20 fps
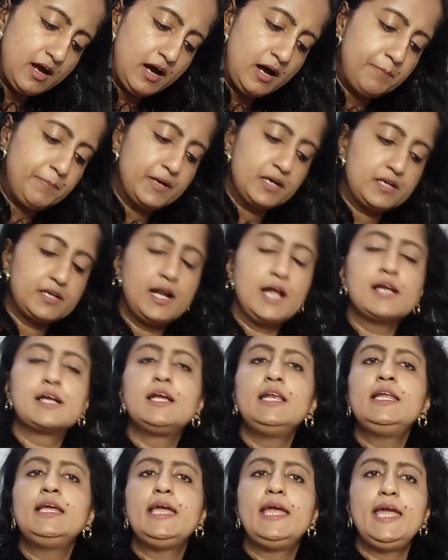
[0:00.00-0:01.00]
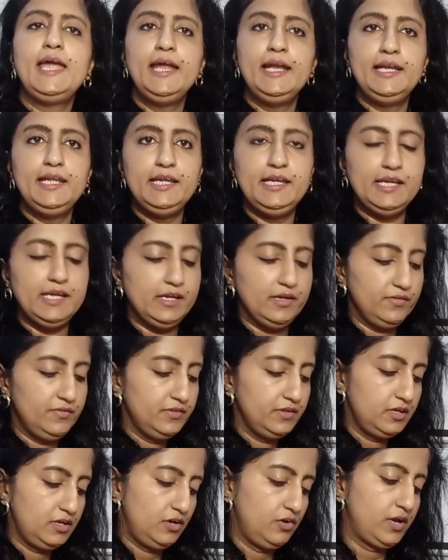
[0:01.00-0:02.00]
upper triangle ADE.
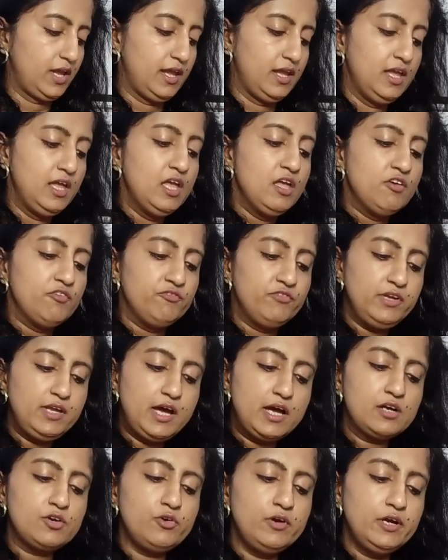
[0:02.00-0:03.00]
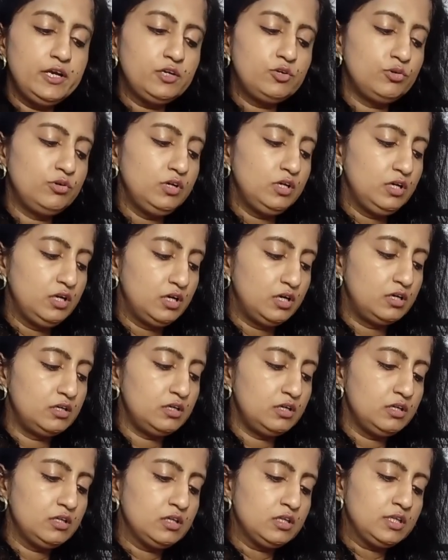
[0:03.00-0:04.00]
Okay, we are going to
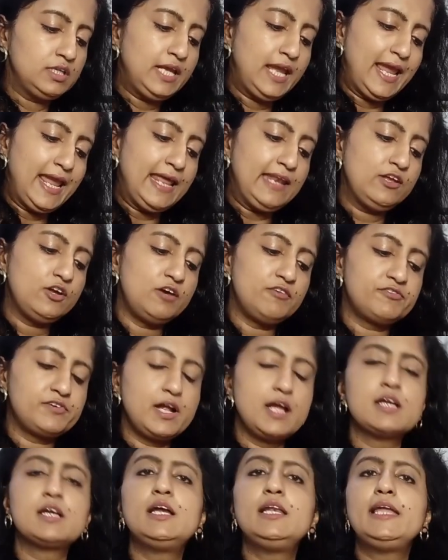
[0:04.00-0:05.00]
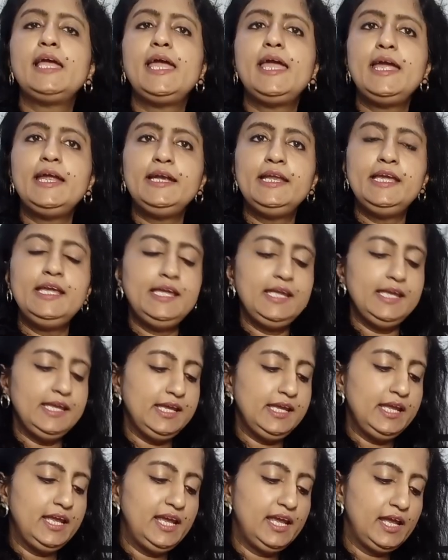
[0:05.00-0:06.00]
learn the area of triangle
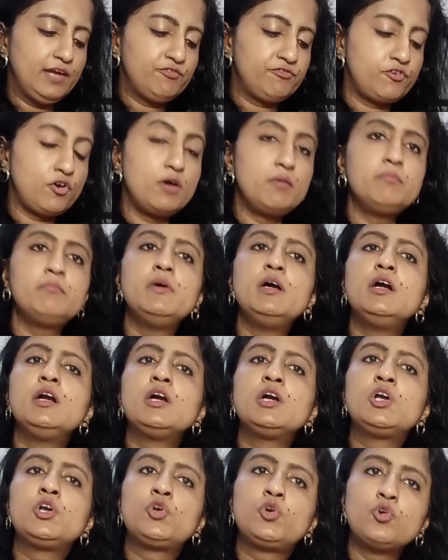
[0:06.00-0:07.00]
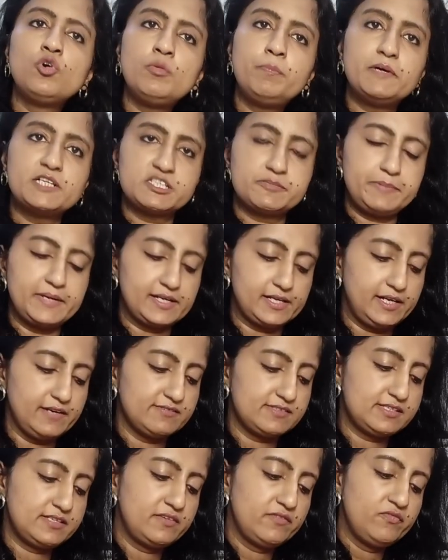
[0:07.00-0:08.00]
ADE from two
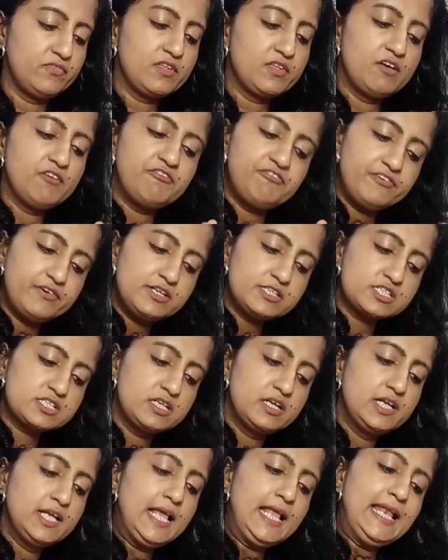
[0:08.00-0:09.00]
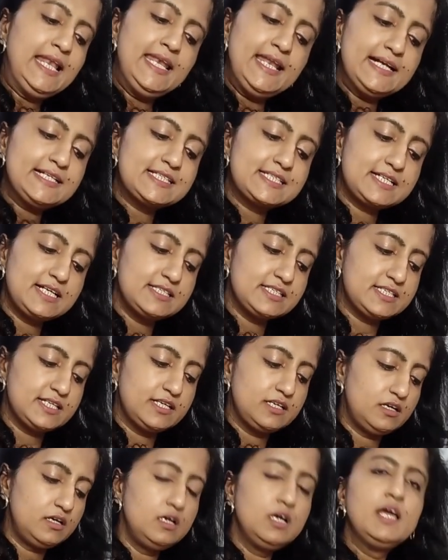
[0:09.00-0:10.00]
perspectives. First, let's
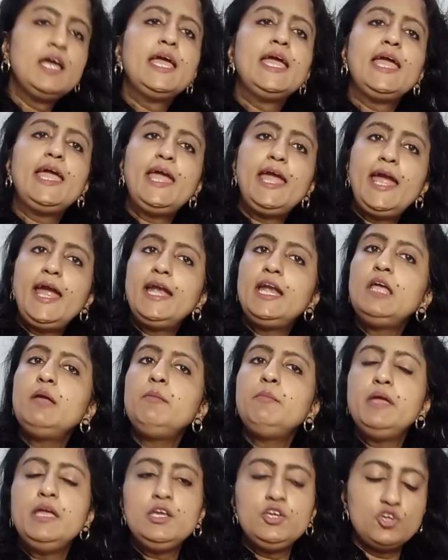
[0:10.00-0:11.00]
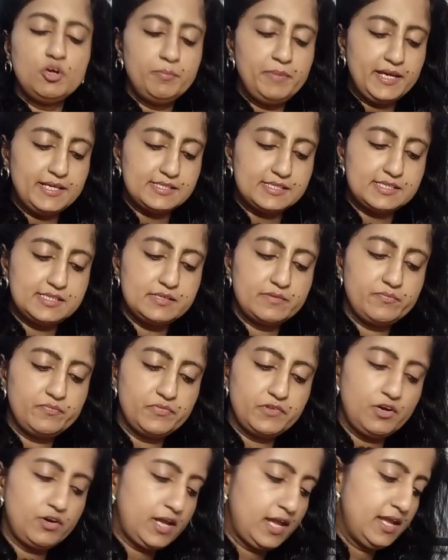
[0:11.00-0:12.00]
consider AD being your base.
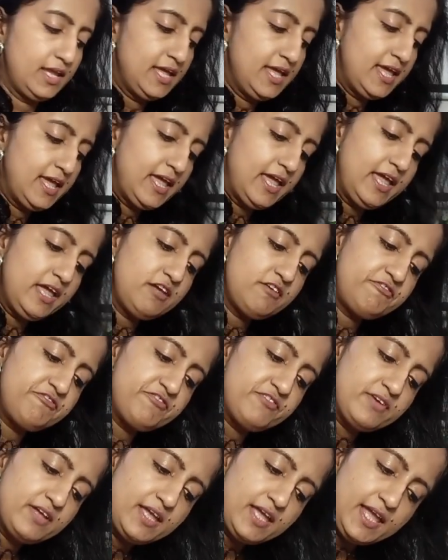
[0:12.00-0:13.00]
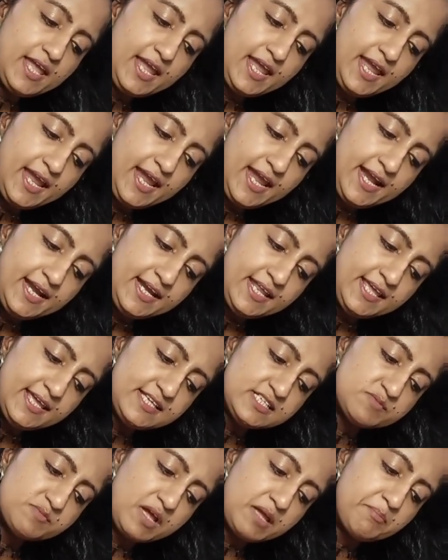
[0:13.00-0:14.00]
Okay, if AD
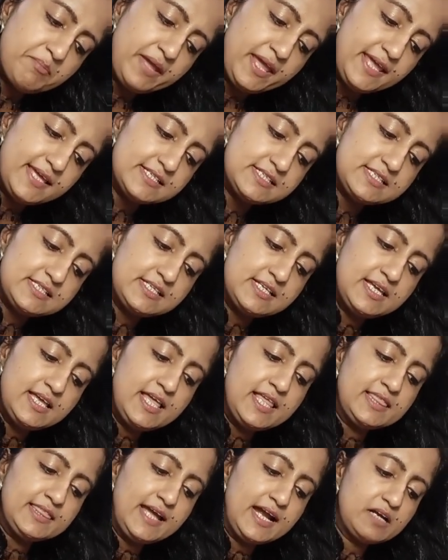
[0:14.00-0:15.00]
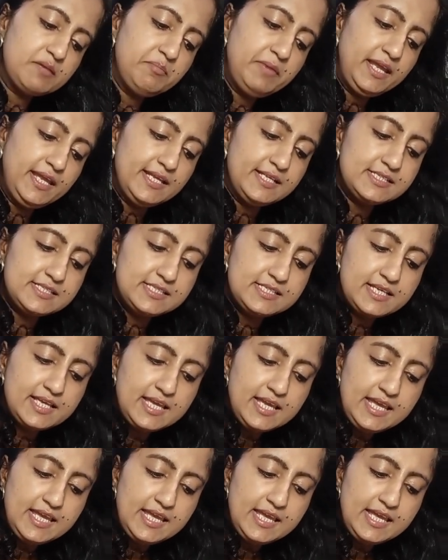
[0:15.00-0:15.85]
is my base, that means